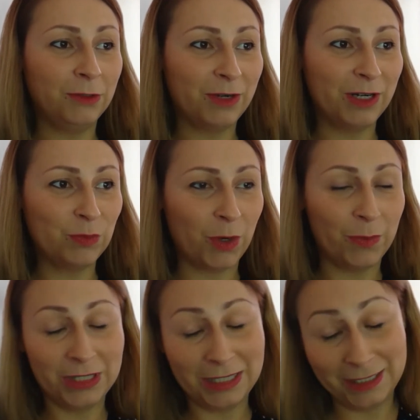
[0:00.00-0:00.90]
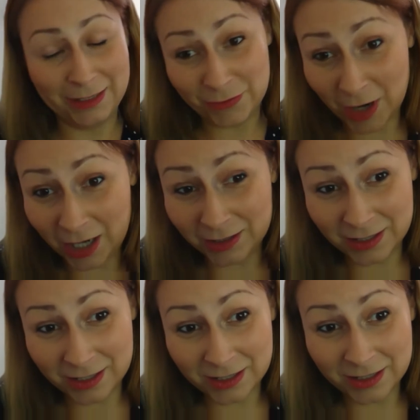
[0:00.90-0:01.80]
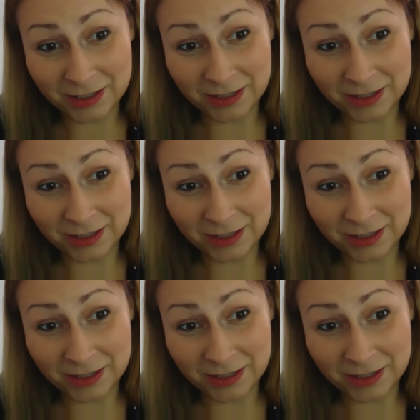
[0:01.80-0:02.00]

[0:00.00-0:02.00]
you rent a property in France,